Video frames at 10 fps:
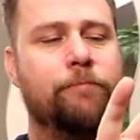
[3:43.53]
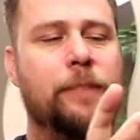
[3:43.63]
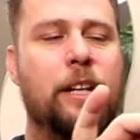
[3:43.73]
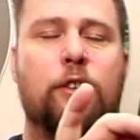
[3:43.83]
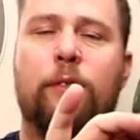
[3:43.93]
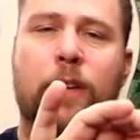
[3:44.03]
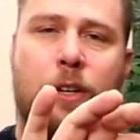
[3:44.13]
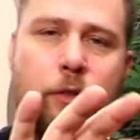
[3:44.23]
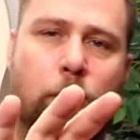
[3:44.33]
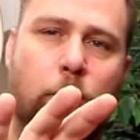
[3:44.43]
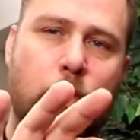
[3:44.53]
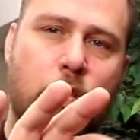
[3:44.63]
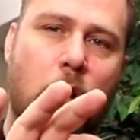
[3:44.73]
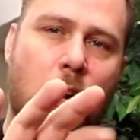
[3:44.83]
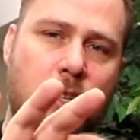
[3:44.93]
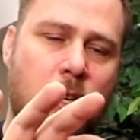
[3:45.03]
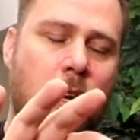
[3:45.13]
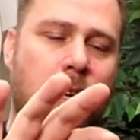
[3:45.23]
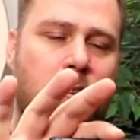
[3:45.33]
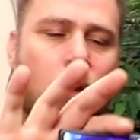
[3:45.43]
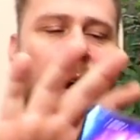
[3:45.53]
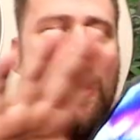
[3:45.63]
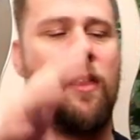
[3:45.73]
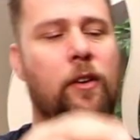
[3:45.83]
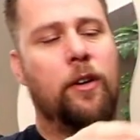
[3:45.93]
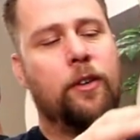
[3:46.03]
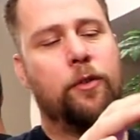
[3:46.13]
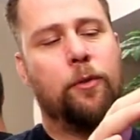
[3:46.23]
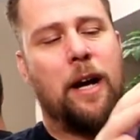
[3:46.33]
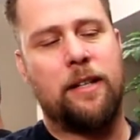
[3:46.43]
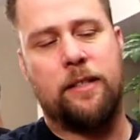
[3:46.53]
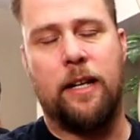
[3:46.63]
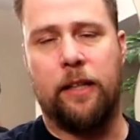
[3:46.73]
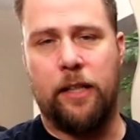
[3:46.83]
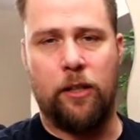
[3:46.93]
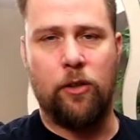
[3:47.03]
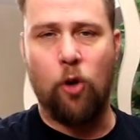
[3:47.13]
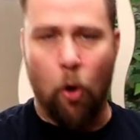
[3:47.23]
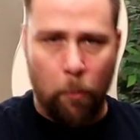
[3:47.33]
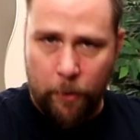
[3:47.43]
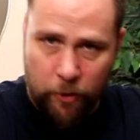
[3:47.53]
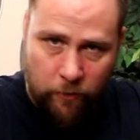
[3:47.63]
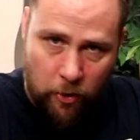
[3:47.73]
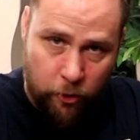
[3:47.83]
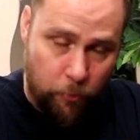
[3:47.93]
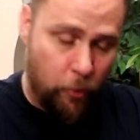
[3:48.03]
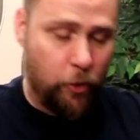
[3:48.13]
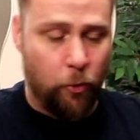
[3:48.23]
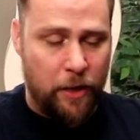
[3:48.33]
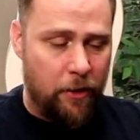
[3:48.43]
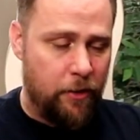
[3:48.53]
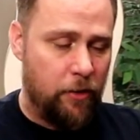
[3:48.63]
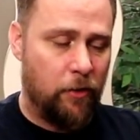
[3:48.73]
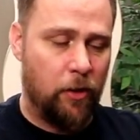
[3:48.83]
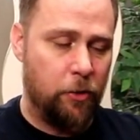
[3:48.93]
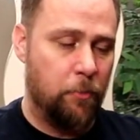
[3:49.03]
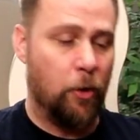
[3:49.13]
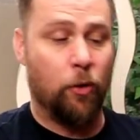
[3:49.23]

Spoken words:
interference, or which cause, you know, either to accidentally go up in your volume or go down in your volume,